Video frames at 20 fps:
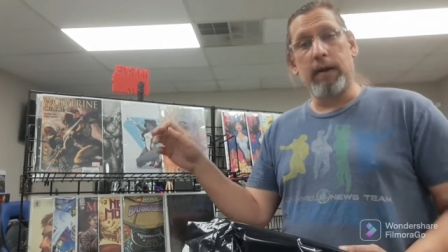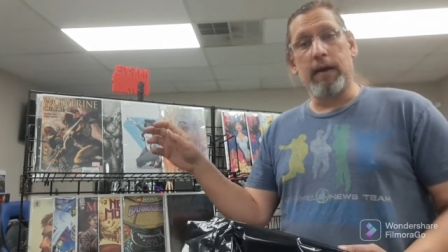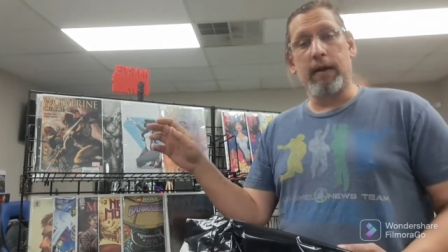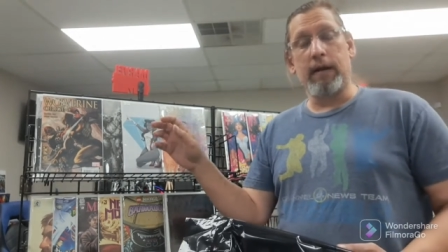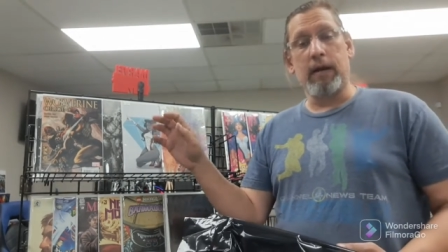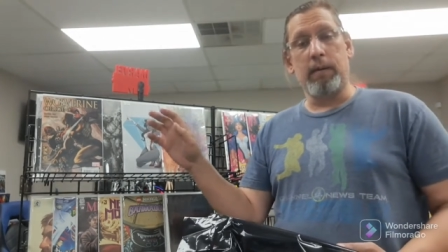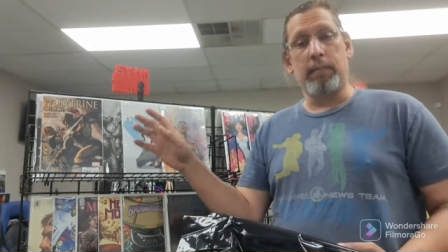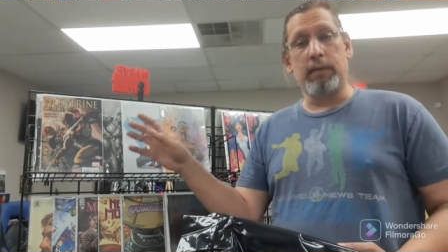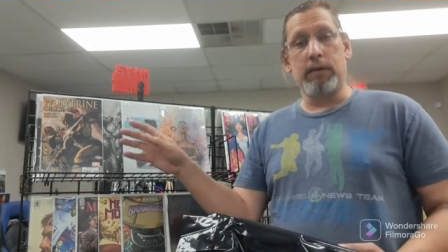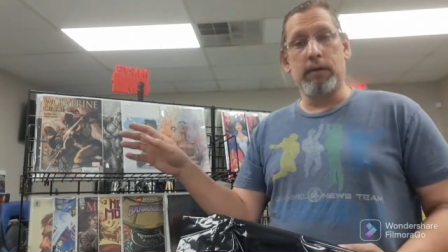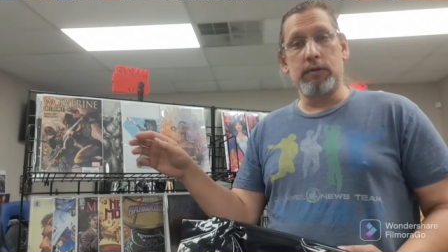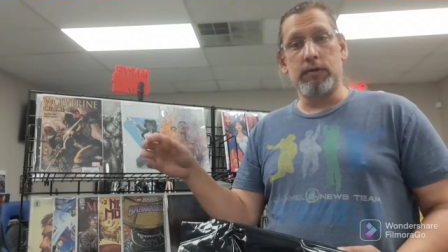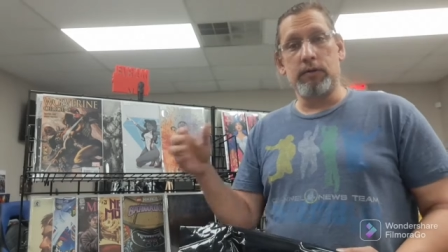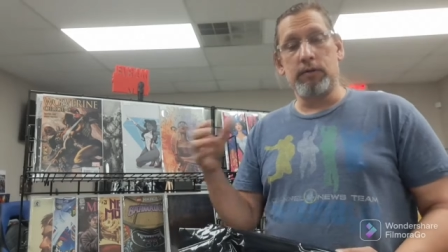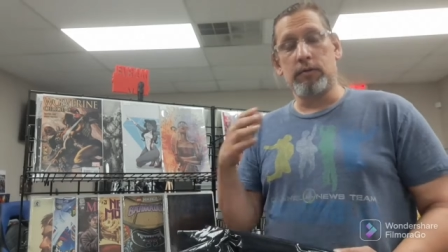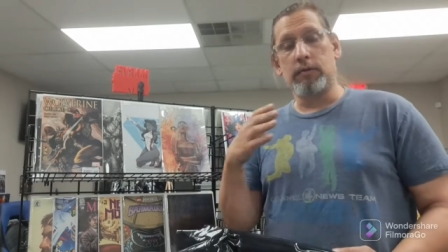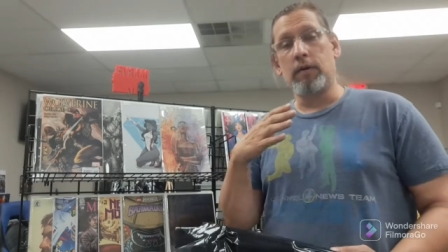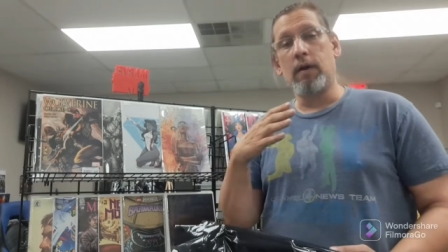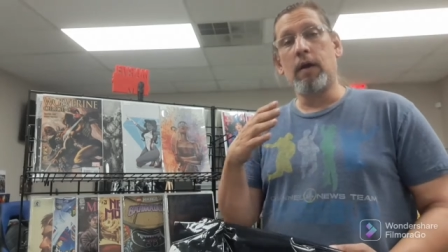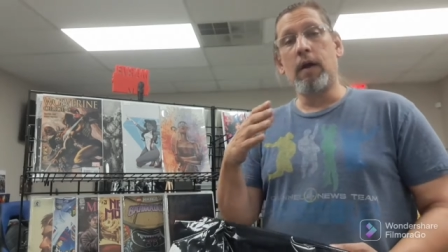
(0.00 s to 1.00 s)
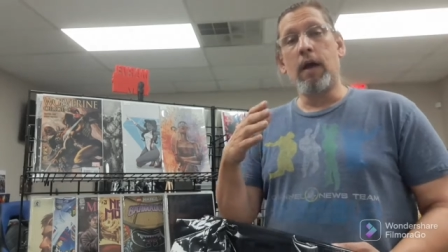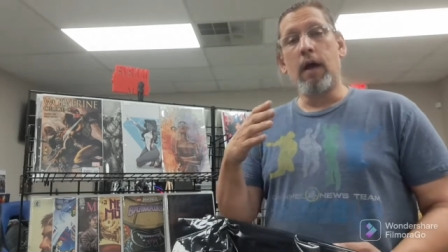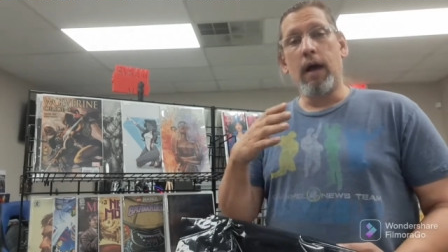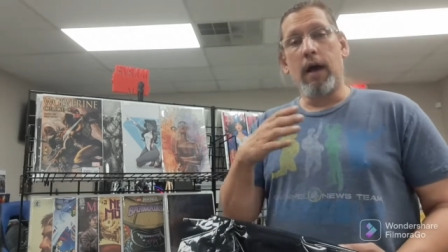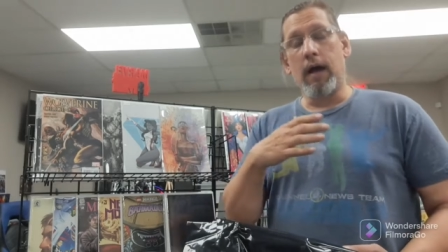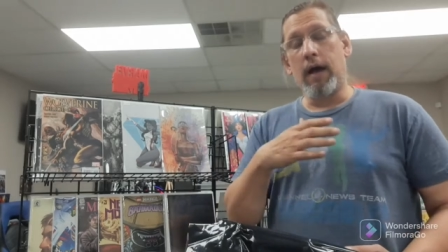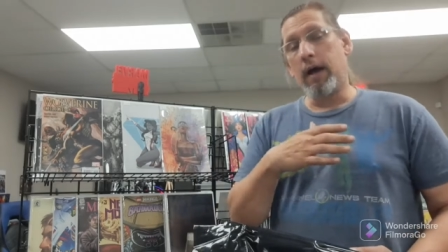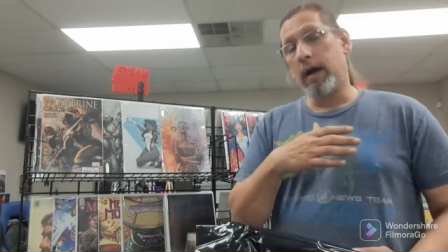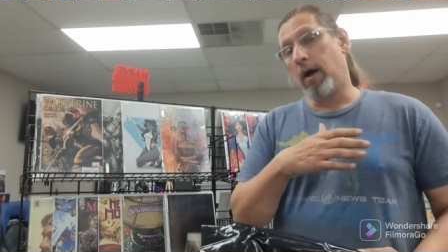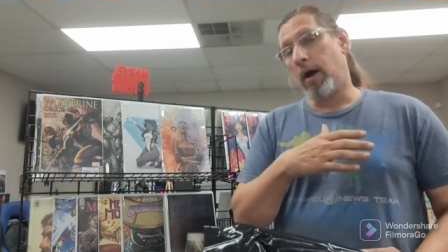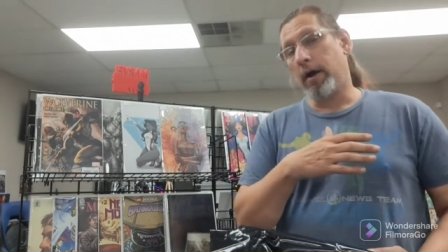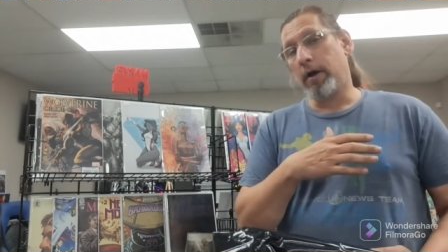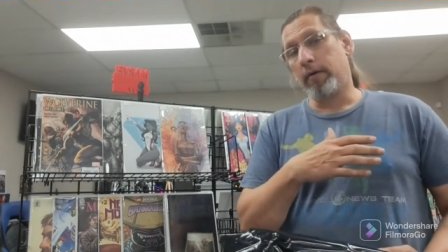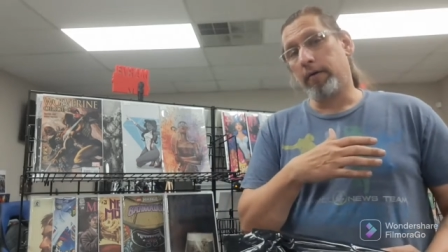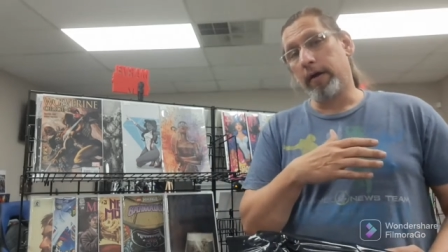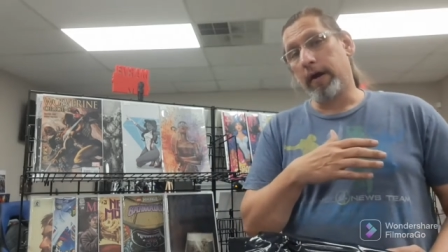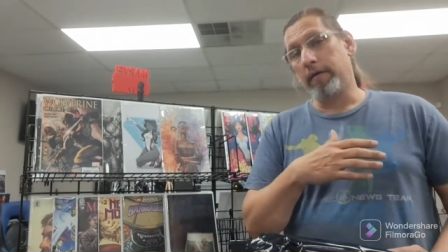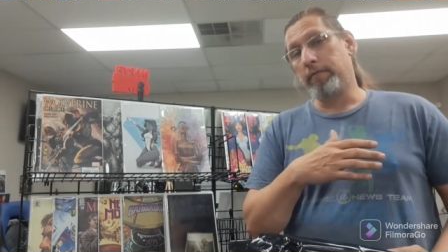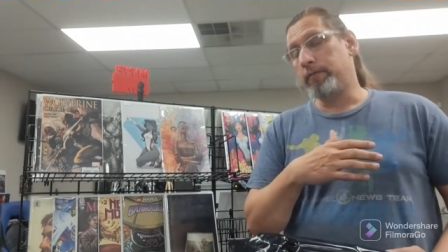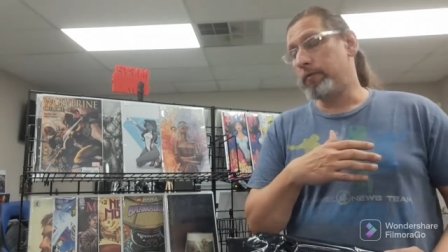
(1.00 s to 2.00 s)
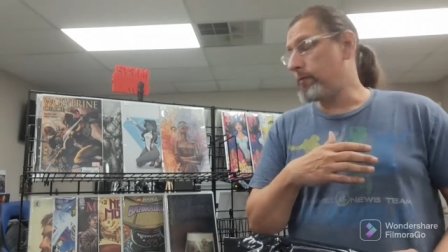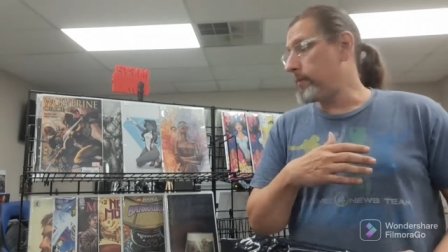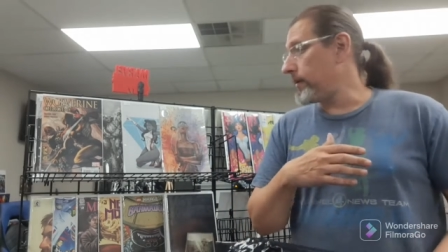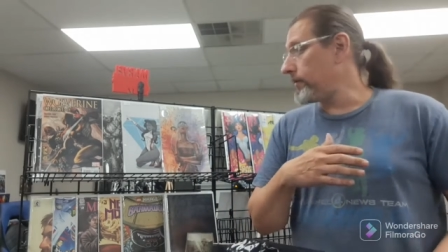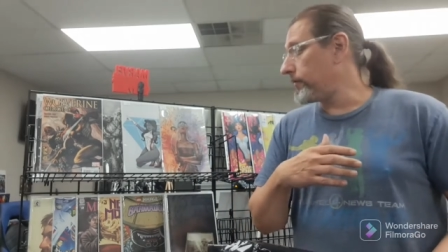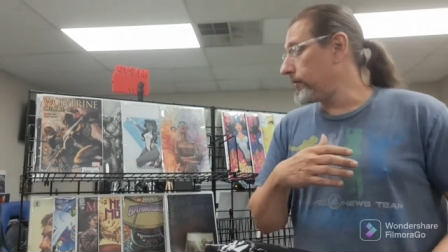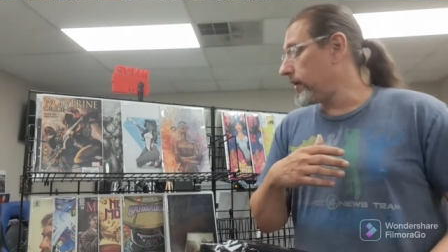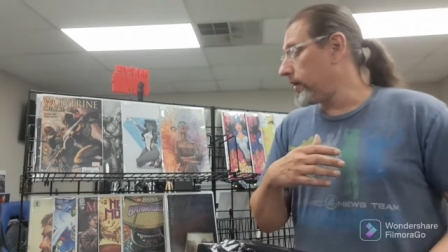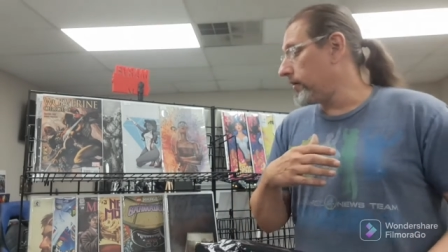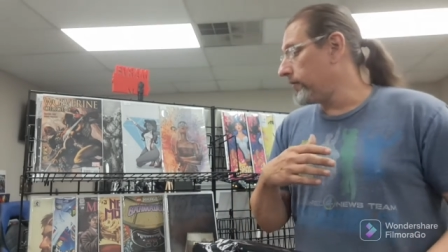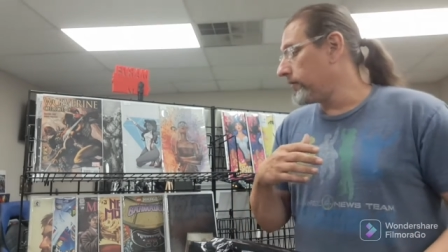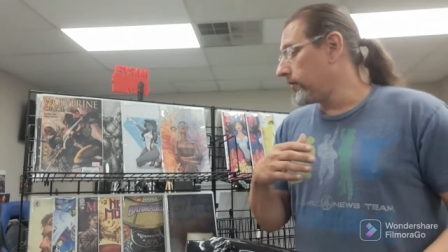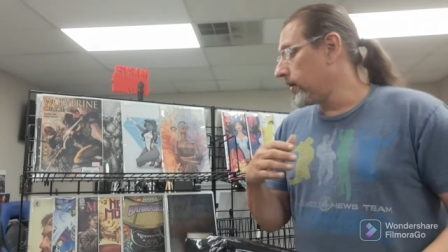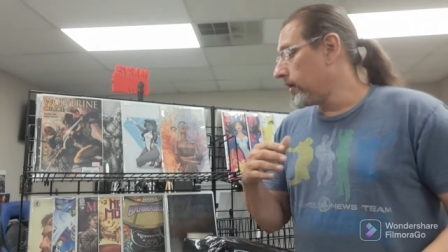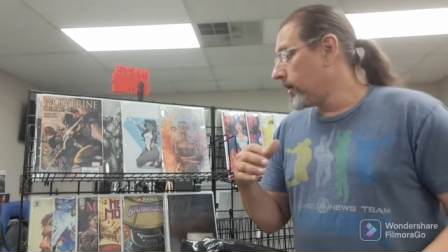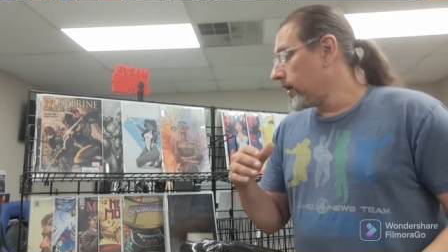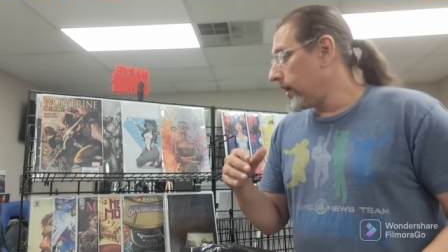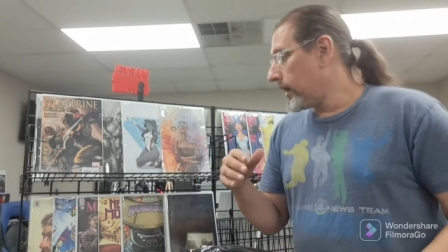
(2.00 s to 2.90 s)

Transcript: Had a couple issues uh, autographed for myself.